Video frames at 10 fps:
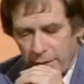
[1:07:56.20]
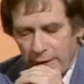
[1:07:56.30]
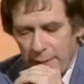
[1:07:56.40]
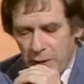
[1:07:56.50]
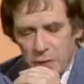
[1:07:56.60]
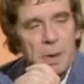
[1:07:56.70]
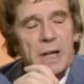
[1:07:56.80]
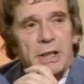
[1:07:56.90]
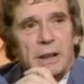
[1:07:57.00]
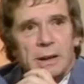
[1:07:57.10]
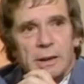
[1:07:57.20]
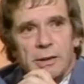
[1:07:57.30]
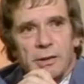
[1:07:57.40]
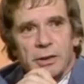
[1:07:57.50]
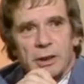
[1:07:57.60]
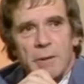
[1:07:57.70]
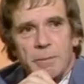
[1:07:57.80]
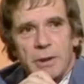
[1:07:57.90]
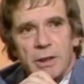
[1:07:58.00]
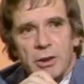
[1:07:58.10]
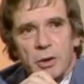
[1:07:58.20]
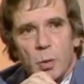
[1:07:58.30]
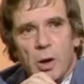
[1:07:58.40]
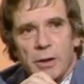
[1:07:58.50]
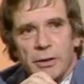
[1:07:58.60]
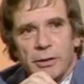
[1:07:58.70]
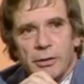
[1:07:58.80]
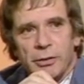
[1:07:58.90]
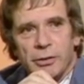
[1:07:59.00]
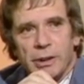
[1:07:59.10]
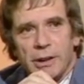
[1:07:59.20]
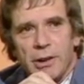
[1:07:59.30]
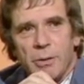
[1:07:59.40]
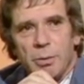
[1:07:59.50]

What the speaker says: Flemish butter, the sculpting swans. I don't know